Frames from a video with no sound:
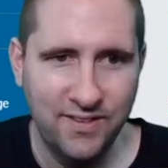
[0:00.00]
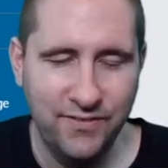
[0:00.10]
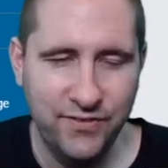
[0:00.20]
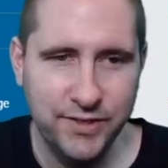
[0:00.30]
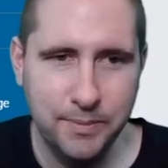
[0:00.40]

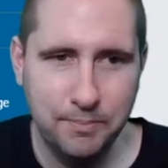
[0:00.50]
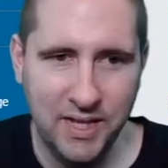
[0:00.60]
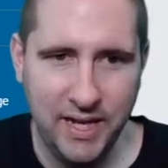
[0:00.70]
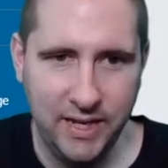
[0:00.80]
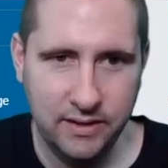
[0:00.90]
Fill in the
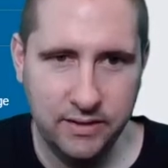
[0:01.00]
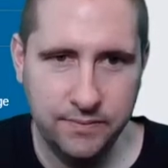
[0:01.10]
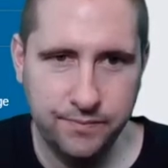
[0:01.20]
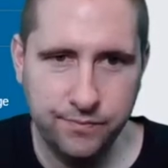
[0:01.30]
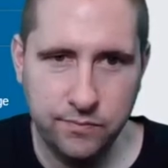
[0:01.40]
blank.
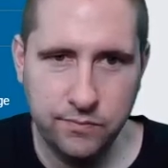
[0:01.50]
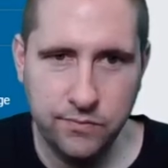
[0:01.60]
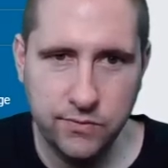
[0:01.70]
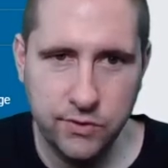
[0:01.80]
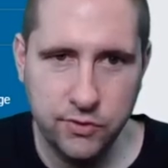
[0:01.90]

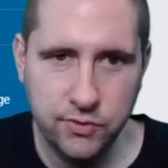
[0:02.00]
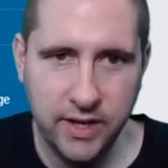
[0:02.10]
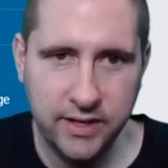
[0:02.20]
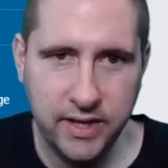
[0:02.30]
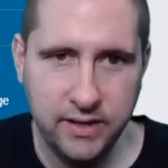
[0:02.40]
As you
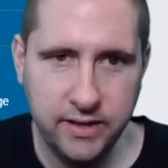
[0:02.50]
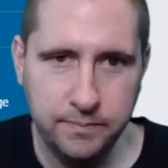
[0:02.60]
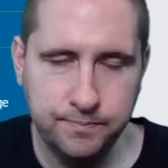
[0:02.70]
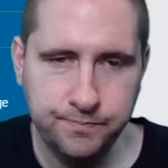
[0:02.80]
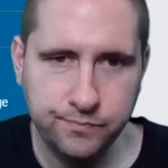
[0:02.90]
drag that in,